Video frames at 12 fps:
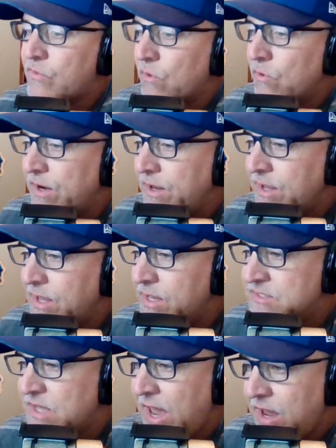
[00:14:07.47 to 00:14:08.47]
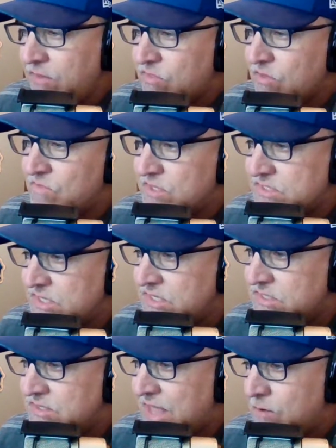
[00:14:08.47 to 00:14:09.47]
third inning, his 8th of the
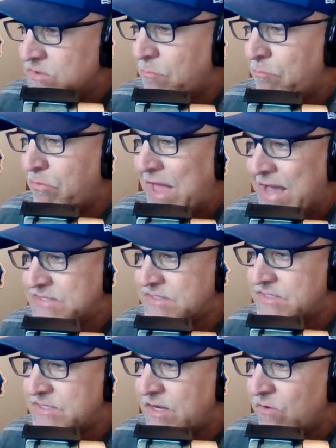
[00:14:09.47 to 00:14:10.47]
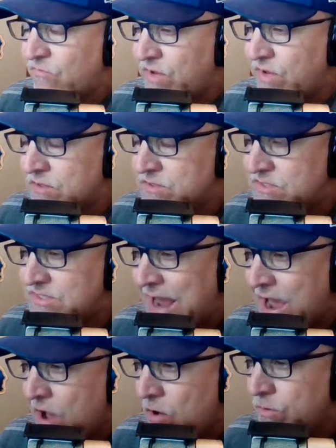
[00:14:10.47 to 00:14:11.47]
season. That was a blast to center field.
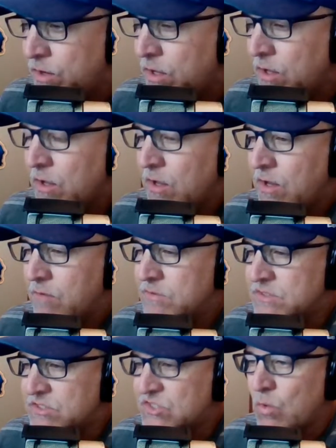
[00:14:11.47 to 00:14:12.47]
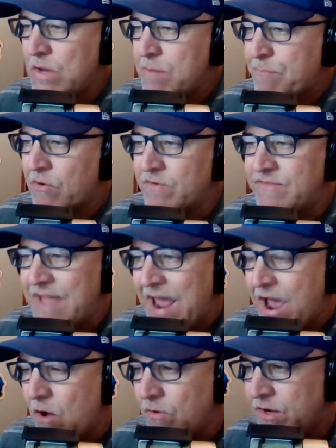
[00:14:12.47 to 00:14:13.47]
Down. It was a sweeper
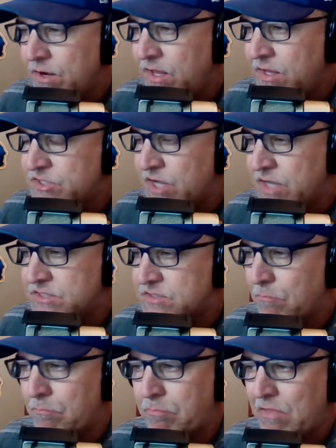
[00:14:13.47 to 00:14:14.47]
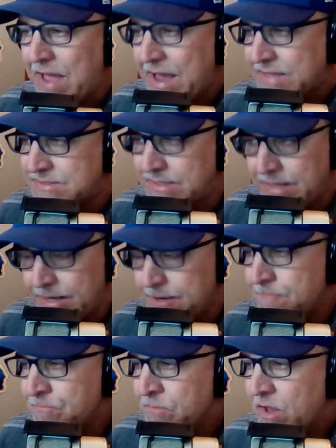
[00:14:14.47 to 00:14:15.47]
down, and he just blasted it
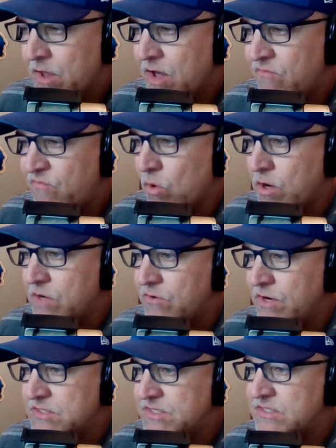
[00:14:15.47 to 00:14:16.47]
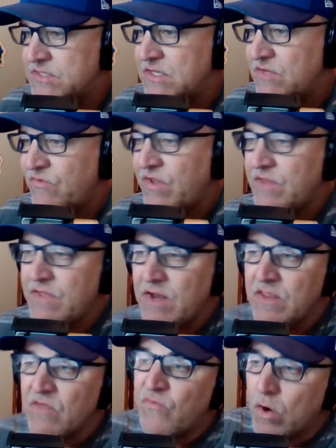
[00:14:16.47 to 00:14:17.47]
416 feet. Then
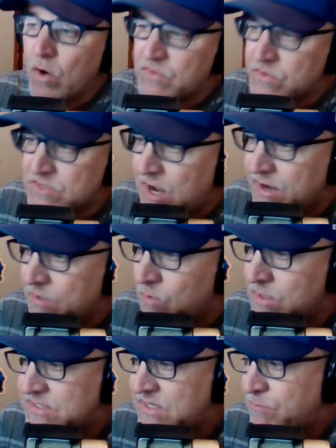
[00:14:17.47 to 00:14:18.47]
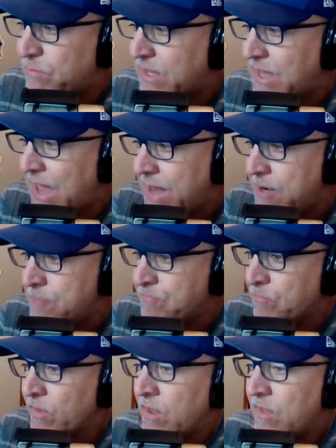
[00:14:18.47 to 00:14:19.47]
in the fourth, Ohtani went deep again.
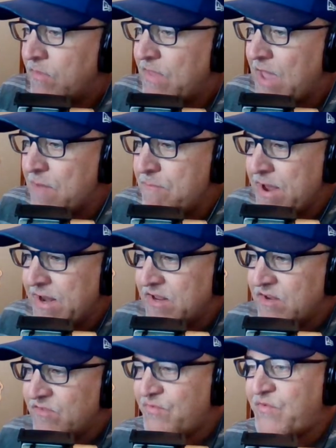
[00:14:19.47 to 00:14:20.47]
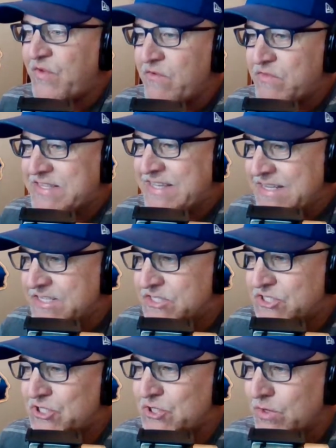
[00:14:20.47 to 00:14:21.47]
That made it
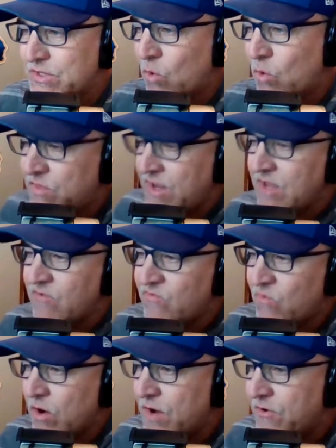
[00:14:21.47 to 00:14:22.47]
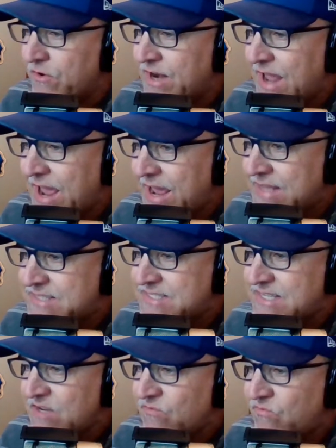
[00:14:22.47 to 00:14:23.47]
15-2 in the fourth inning,
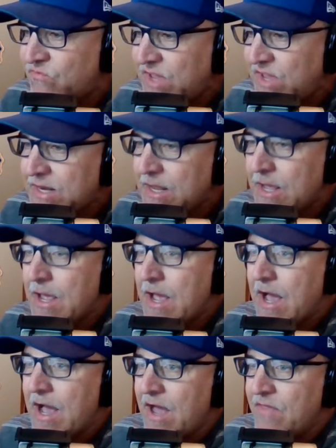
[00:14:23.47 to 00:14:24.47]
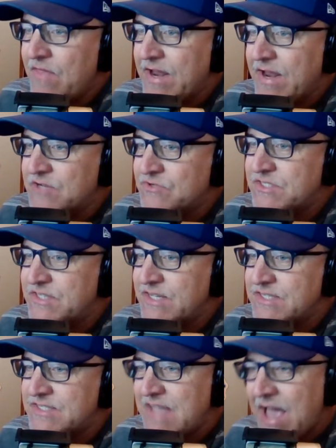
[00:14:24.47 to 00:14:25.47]
418 feet. That
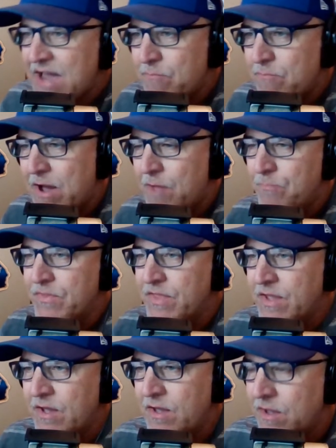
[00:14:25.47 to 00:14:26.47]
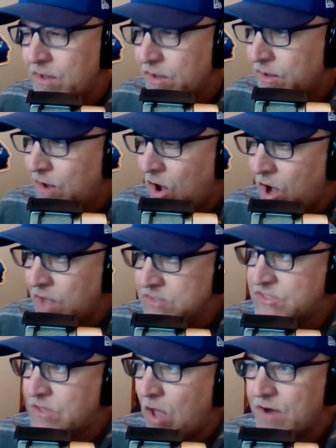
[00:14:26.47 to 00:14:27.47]
interesting stat about the
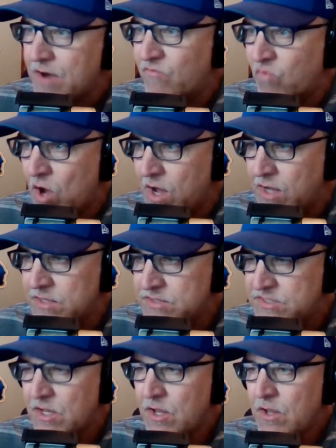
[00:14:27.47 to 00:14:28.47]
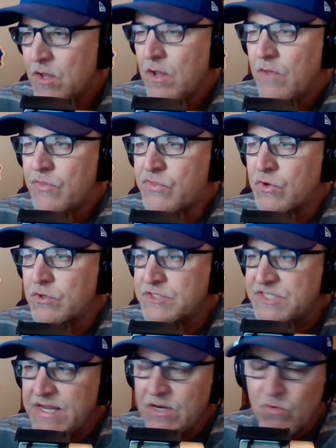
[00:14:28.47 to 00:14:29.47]
onslaught of runs,
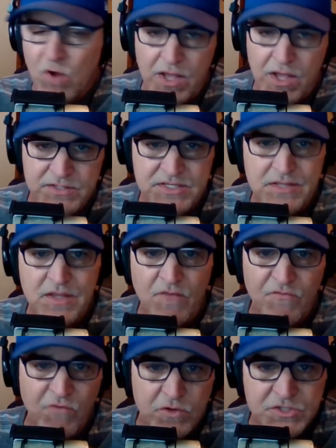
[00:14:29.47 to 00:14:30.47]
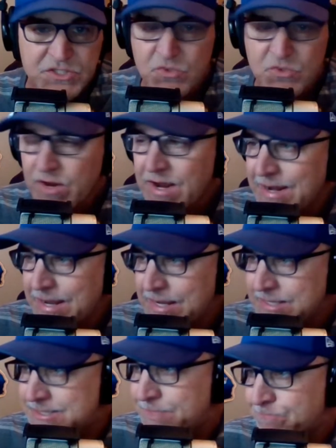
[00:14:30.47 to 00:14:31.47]
13 runs in the first 3
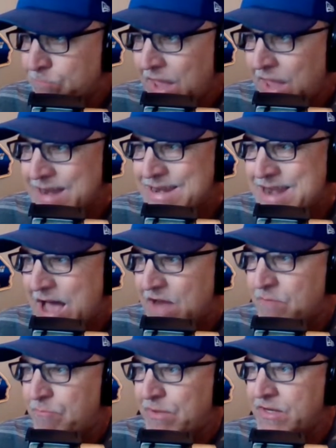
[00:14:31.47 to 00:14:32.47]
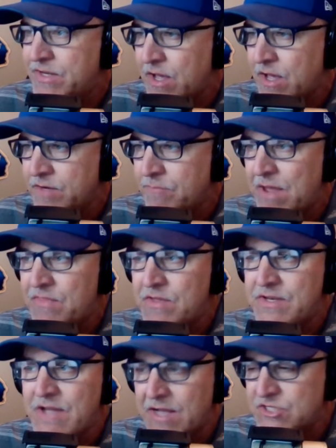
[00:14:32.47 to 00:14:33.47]
innings had not been done by the
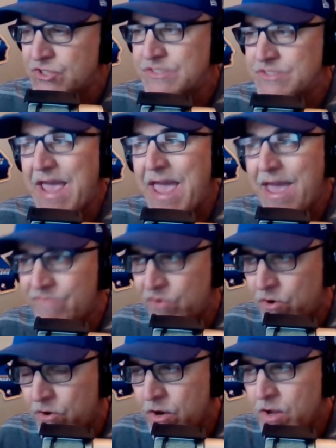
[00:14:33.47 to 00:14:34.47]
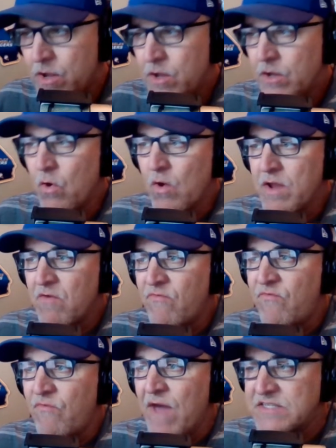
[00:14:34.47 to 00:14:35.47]
Dodgers ever, going
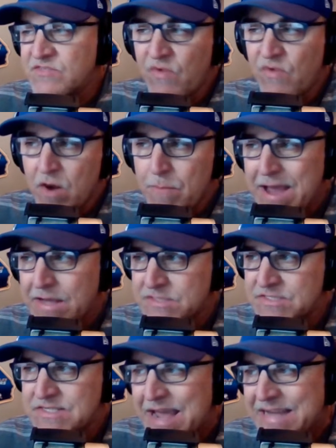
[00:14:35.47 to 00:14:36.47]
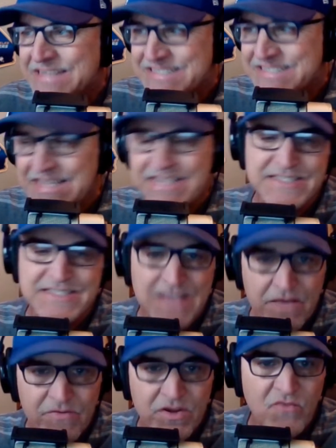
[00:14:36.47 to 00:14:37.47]
as far back as
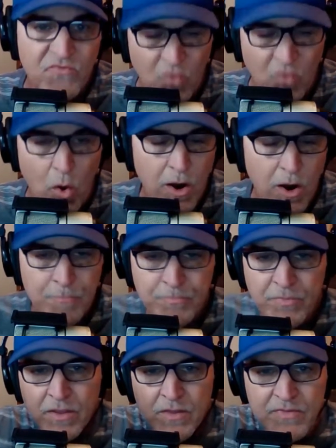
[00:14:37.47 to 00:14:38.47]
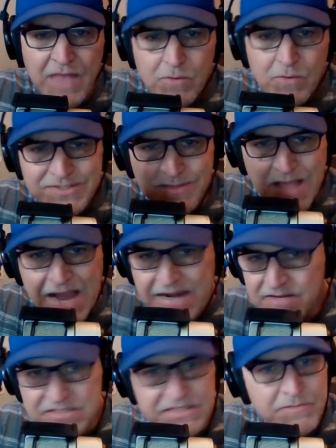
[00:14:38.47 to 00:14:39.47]
1974. That was a line
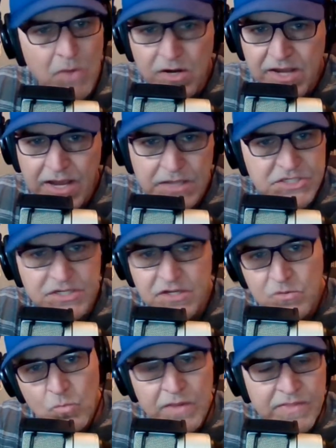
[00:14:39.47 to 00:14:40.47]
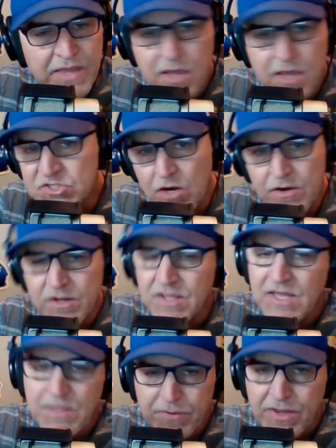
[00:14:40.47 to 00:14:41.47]
of demarcation on when they started
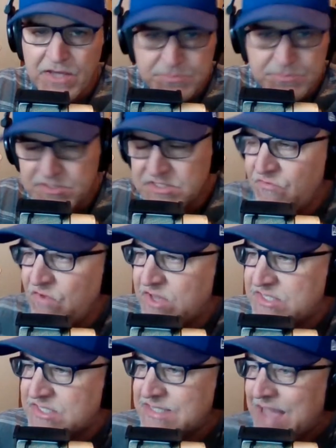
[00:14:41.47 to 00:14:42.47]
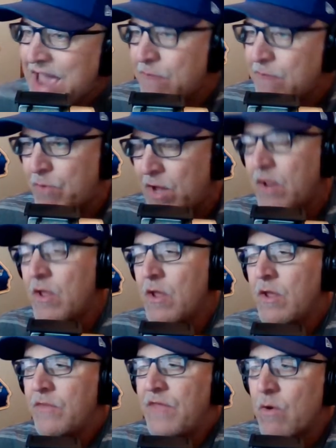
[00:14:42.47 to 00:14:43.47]
keeping a specific stat, but
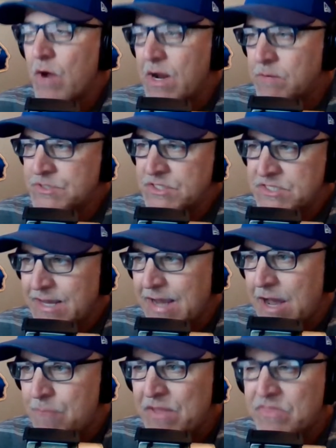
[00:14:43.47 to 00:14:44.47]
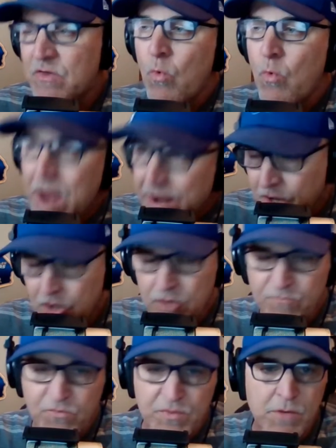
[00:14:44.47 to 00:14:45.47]
they were able to dig up that the
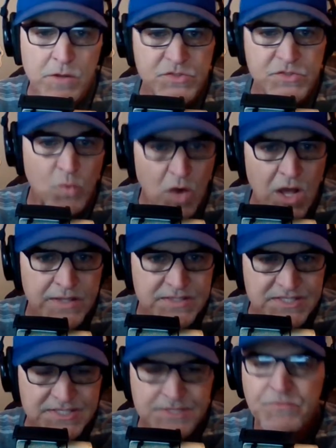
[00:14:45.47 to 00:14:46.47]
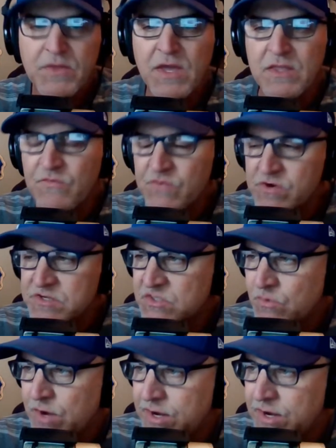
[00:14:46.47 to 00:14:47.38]
record for the most runs in the first 3